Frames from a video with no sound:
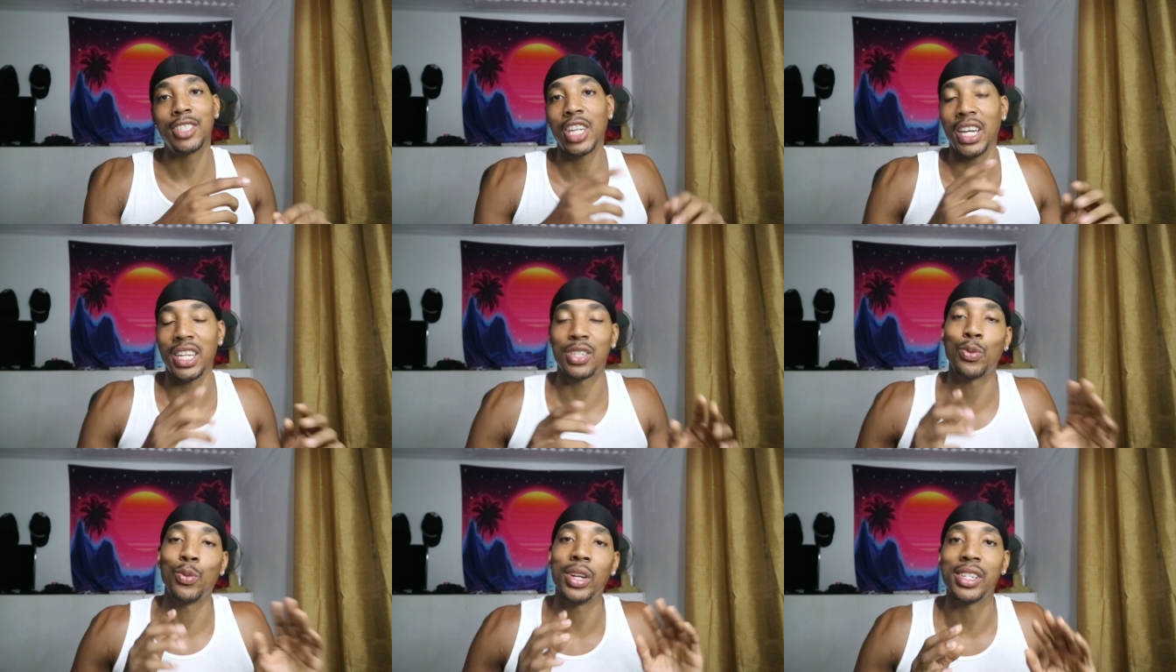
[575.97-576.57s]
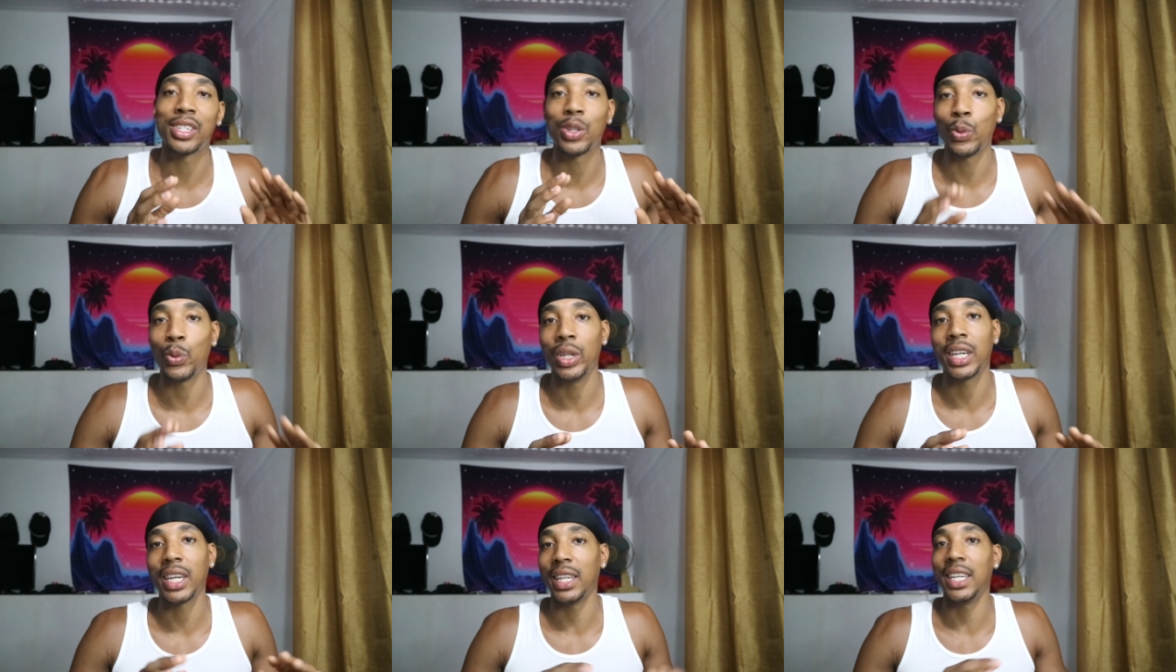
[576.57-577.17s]
chest once a
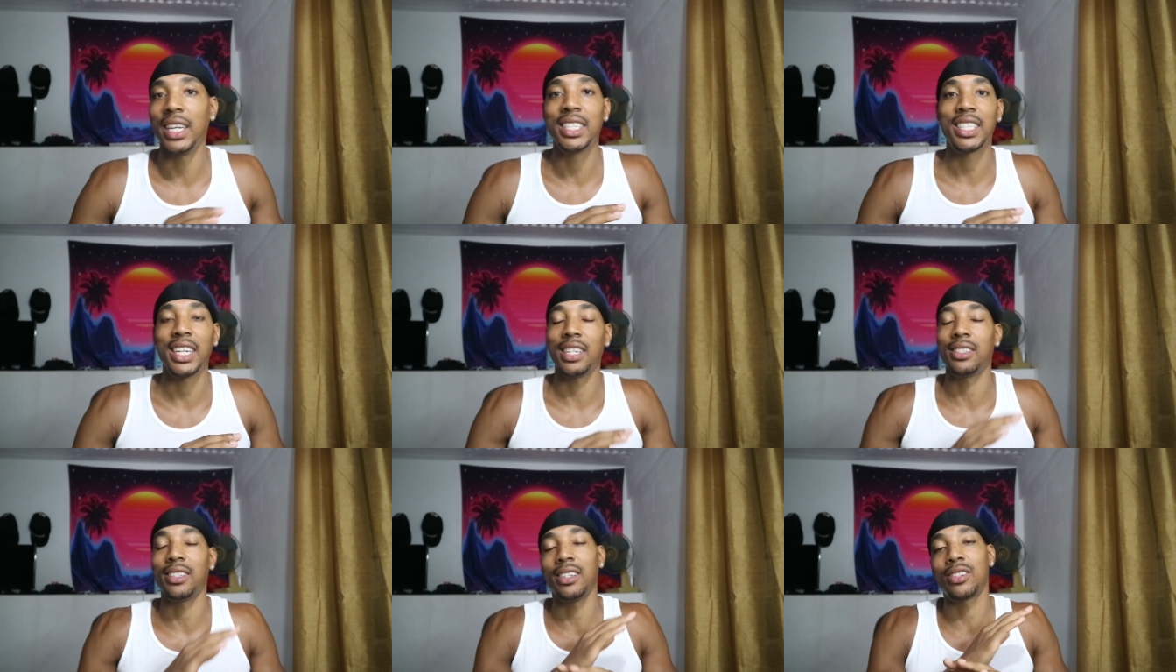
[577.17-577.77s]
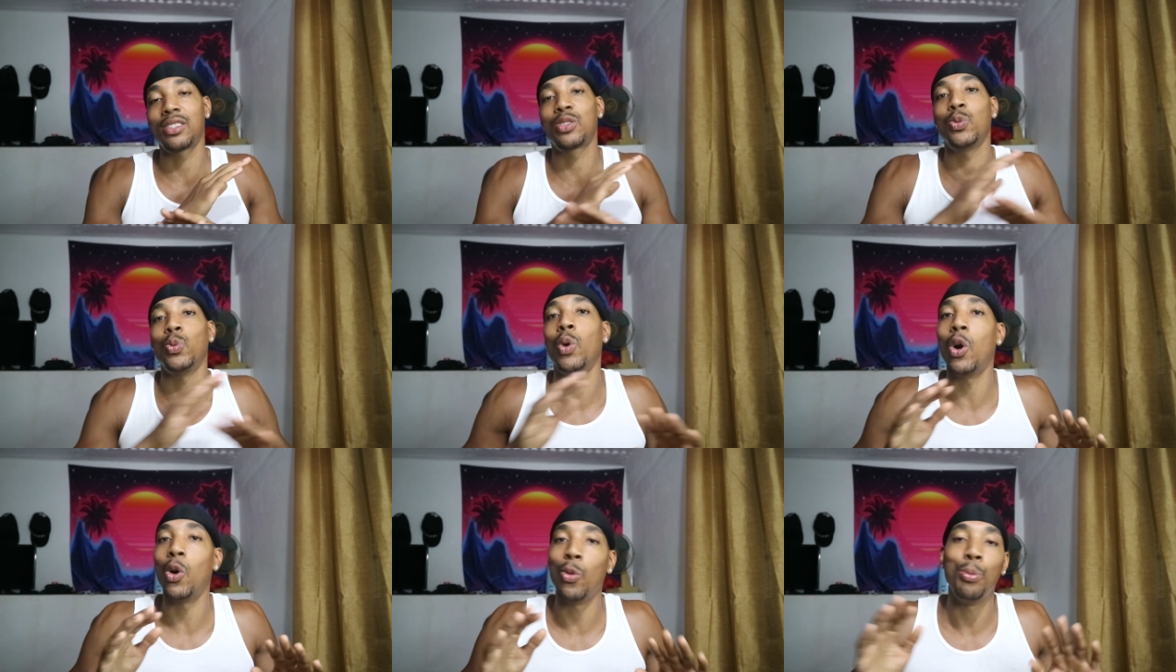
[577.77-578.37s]
week and their chest is
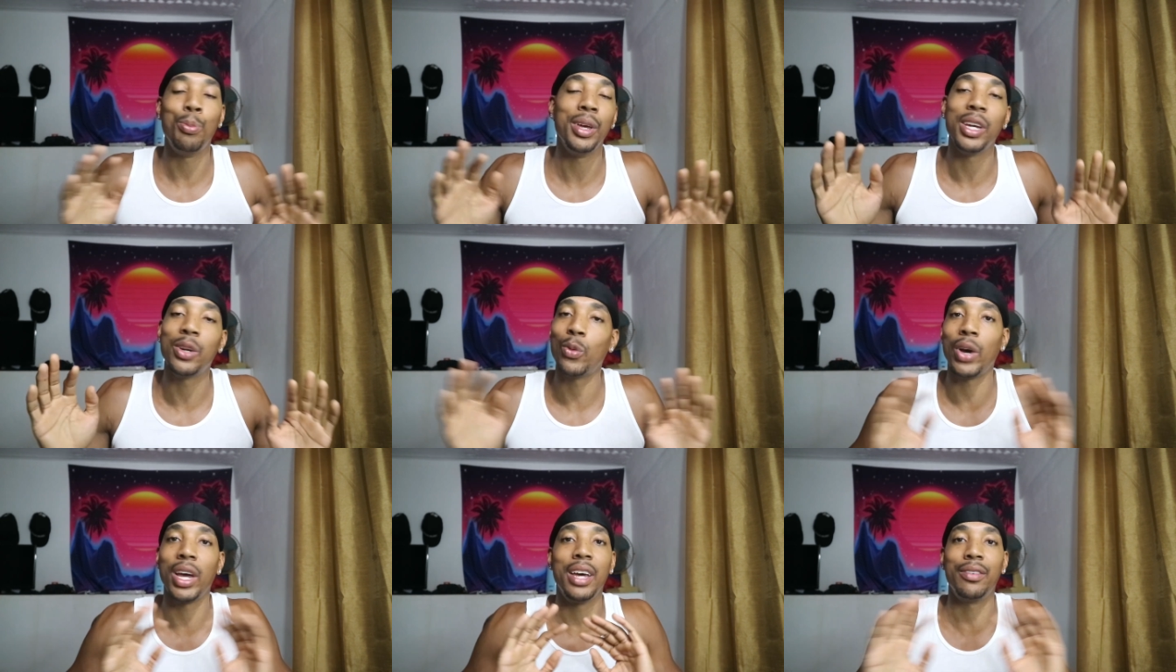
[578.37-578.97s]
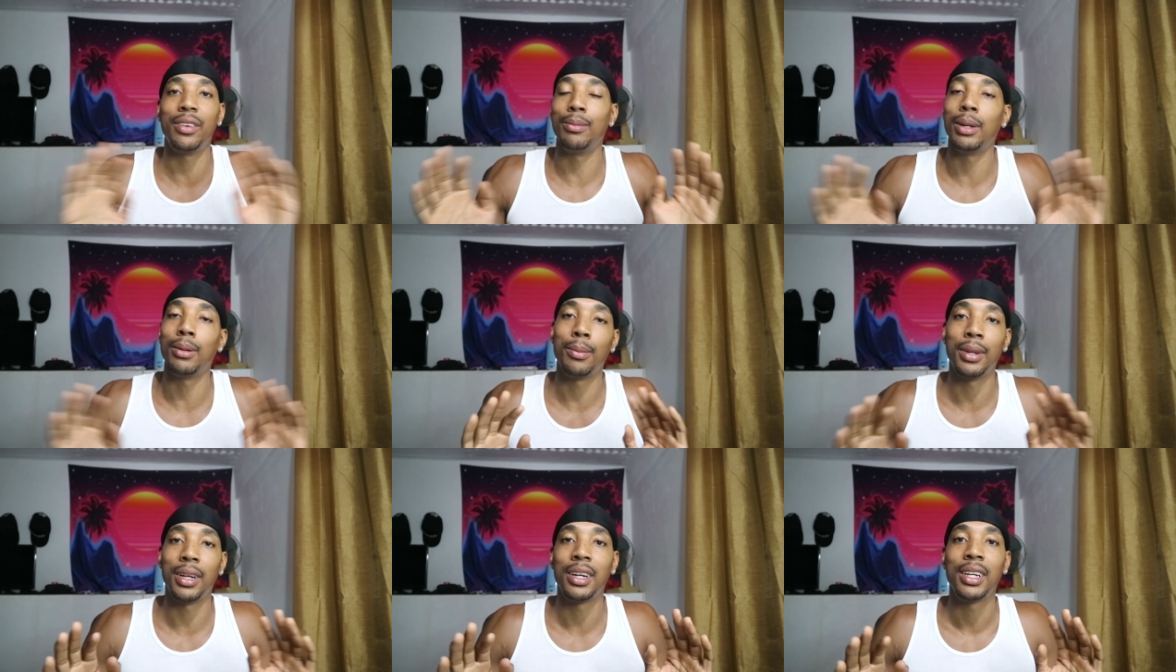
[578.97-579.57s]
swole, big, whatever,
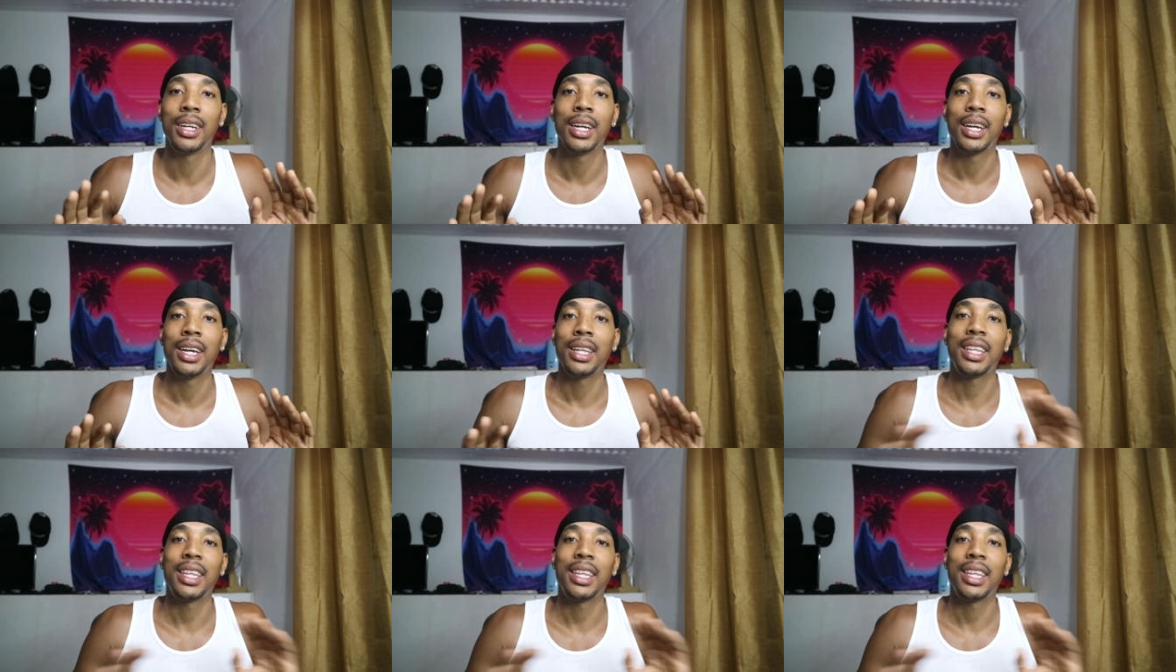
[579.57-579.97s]
blah, blah, blah.